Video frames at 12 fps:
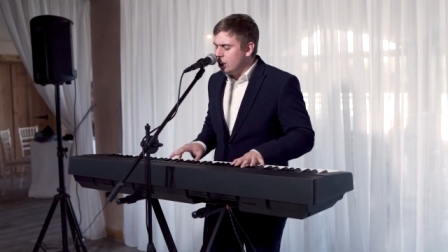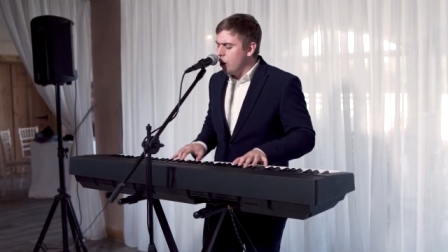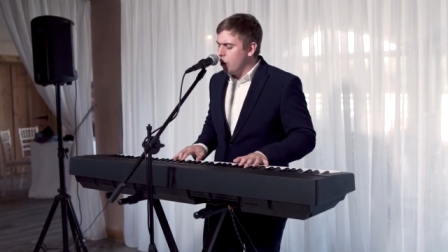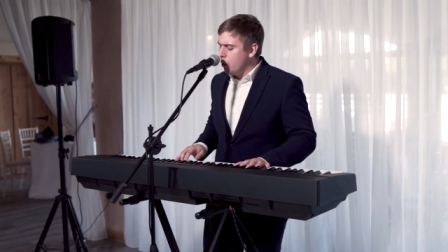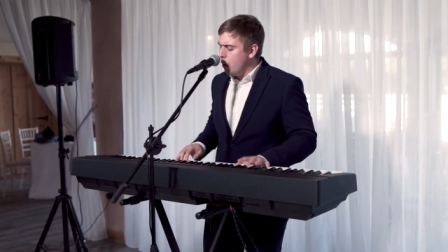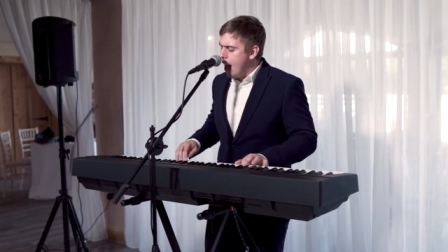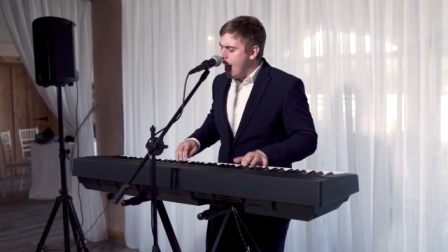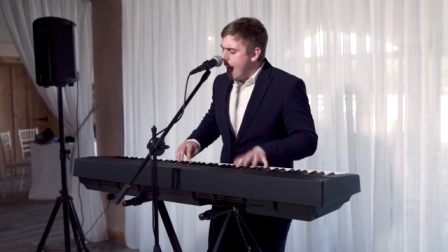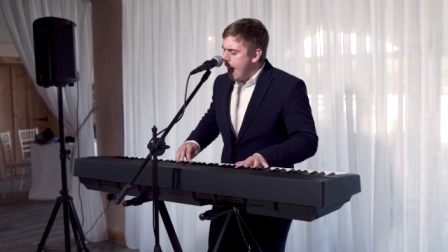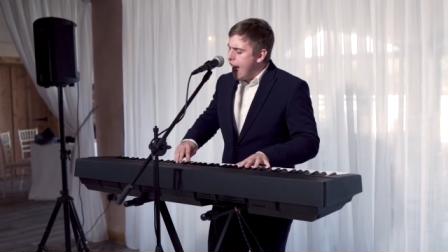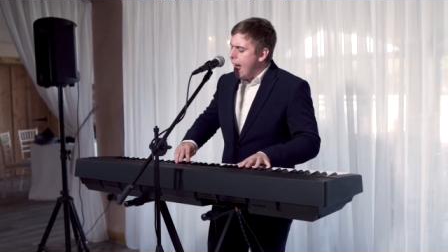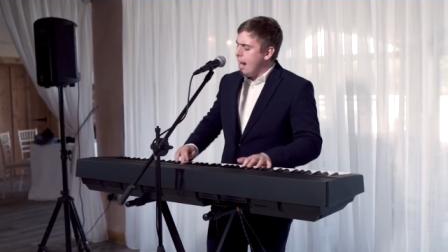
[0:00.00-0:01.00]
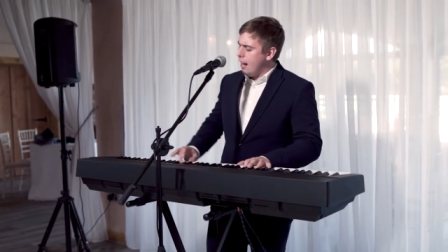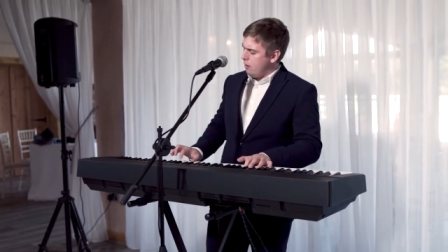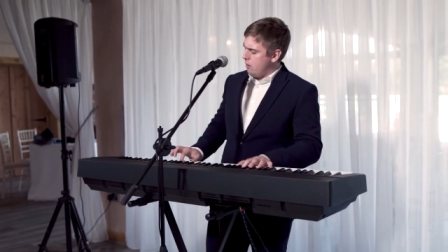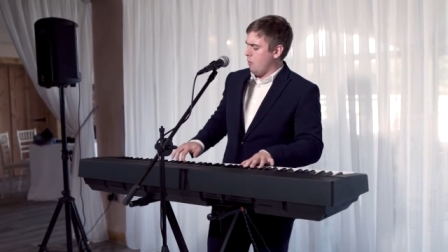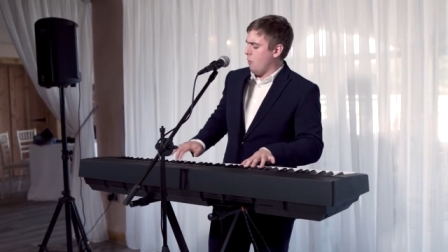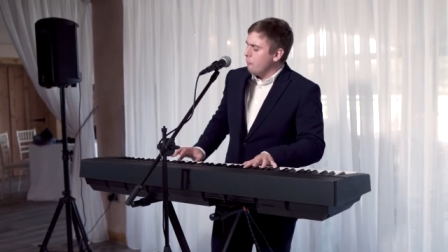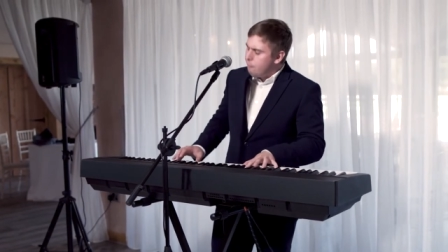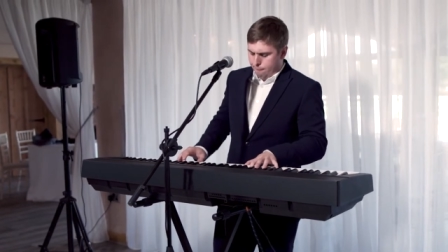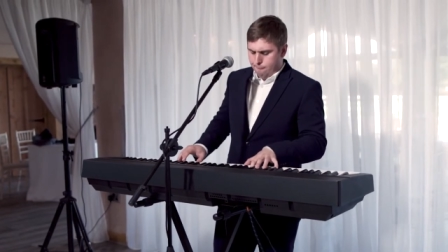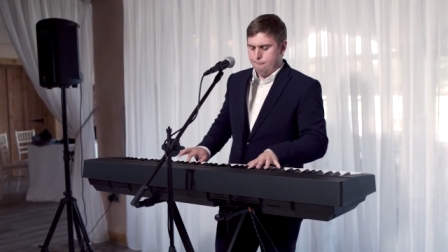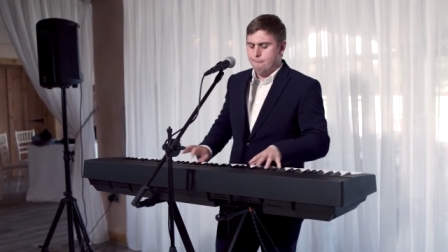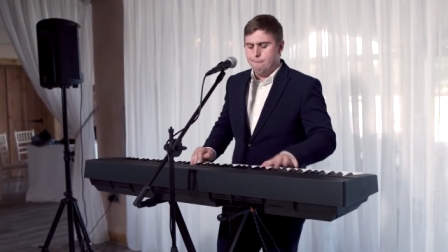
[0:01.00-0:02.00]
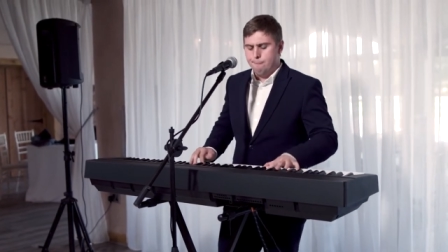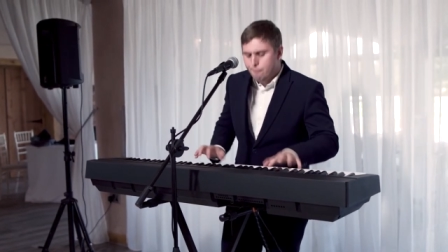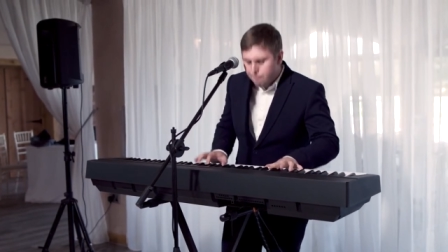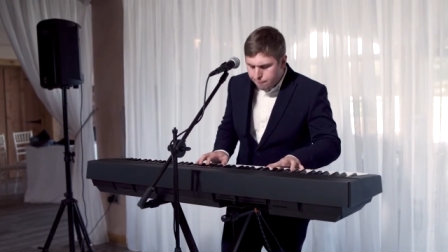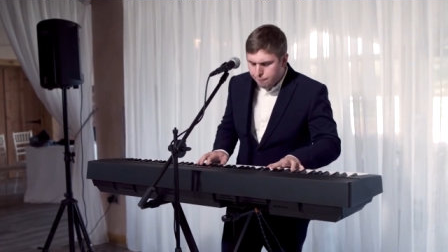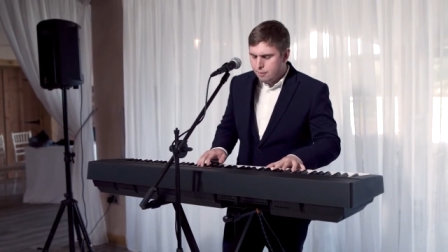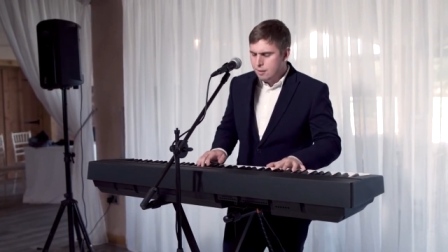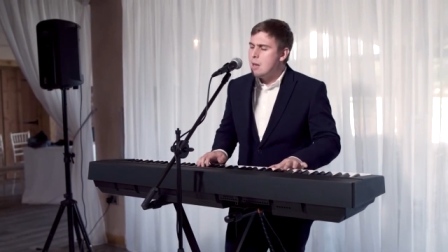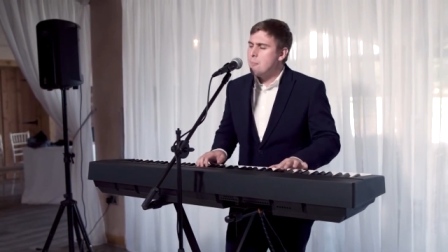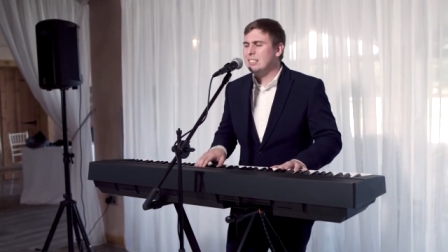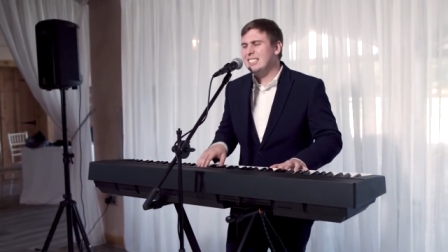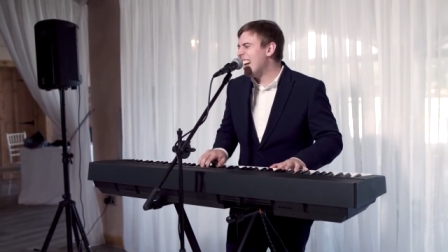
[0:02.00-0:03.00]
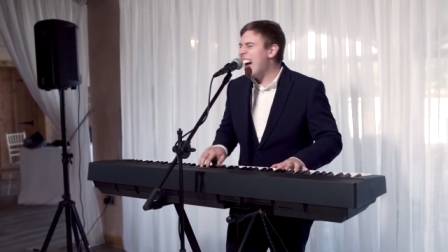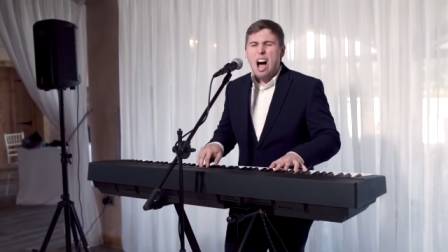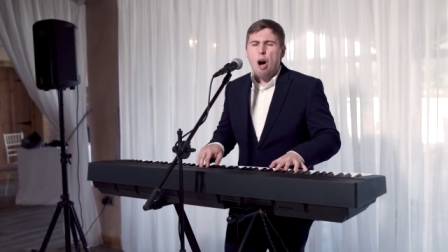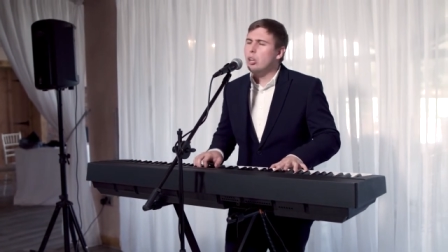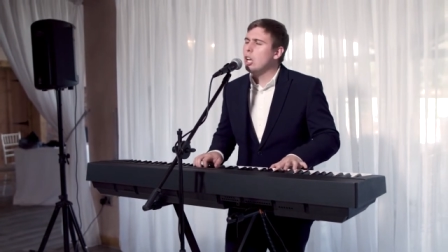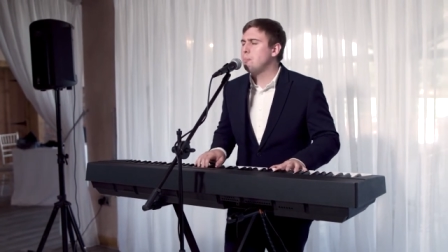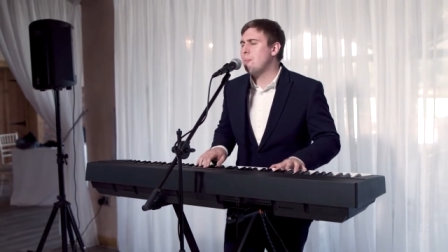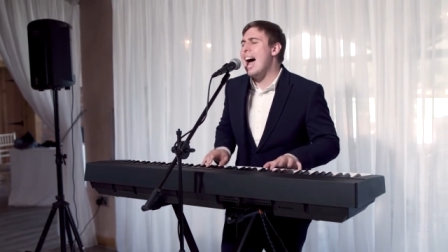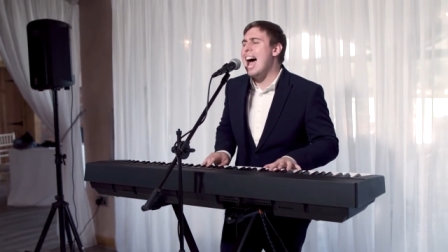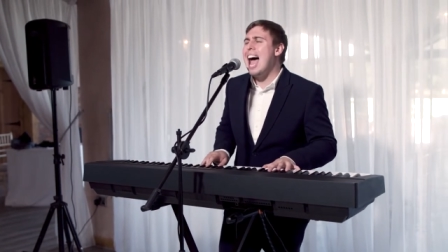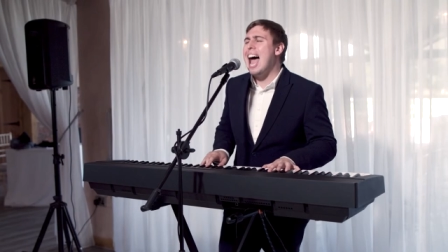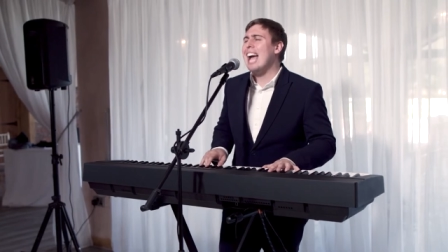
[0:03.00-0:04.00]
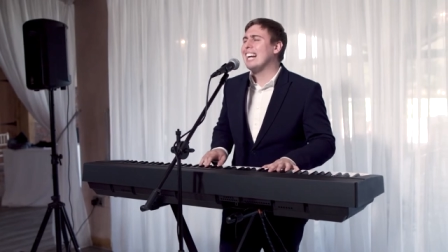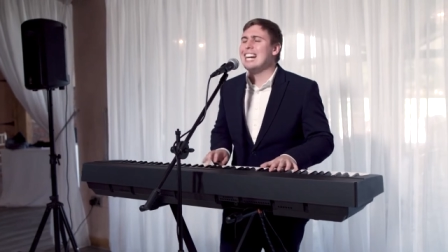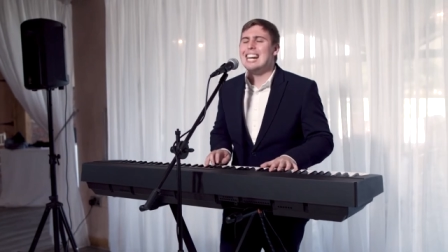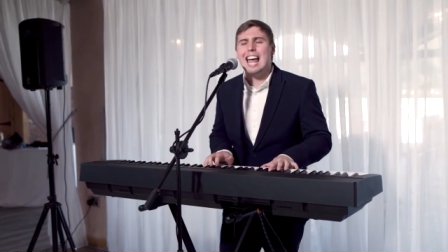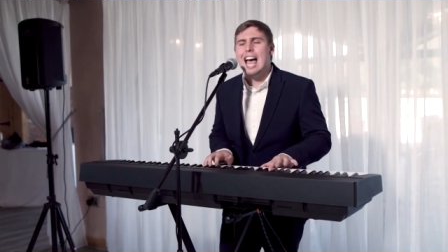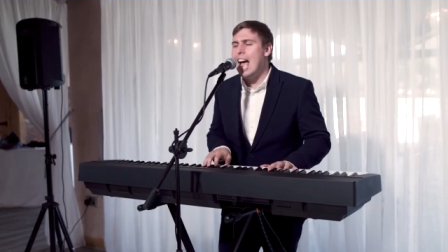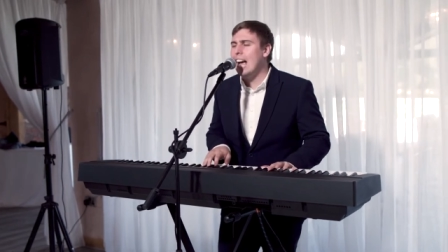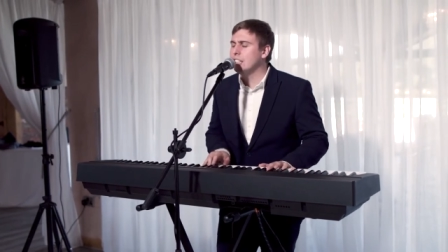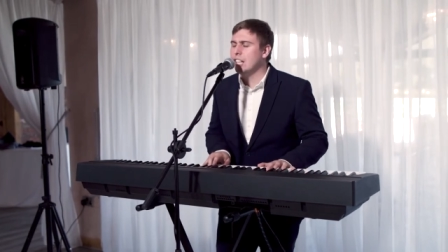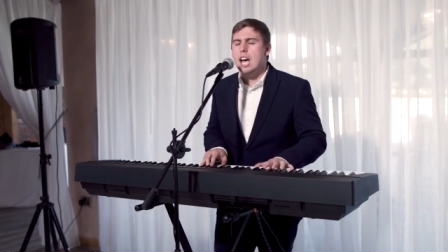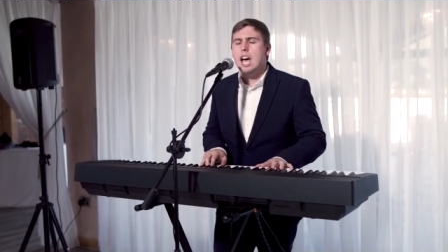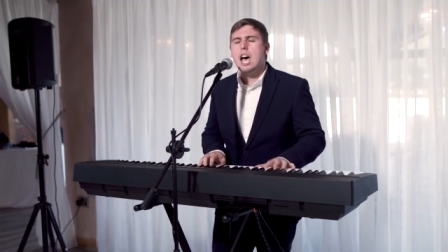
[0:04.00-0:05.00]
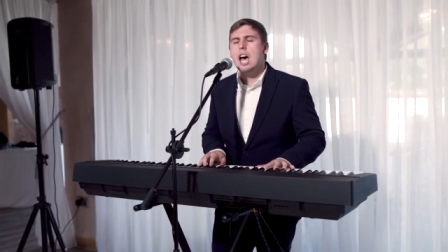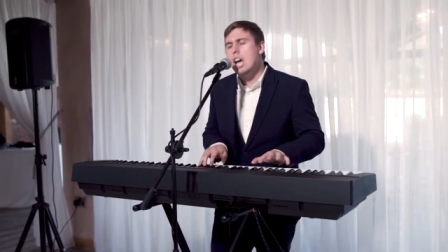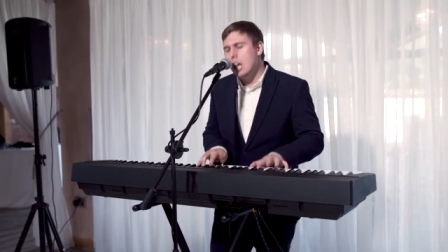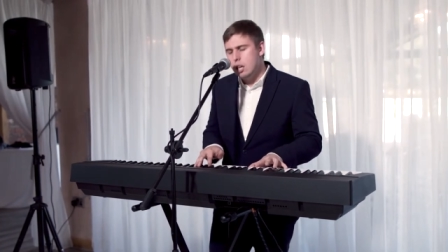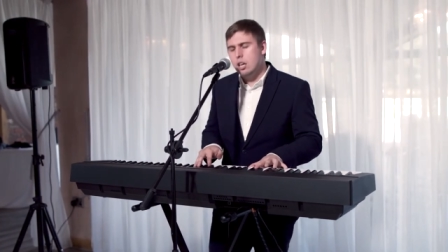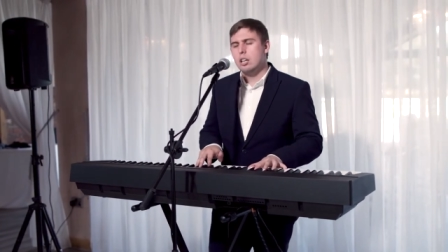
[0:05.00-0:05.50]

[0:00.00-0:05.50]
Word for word: away, but don't look back in anger.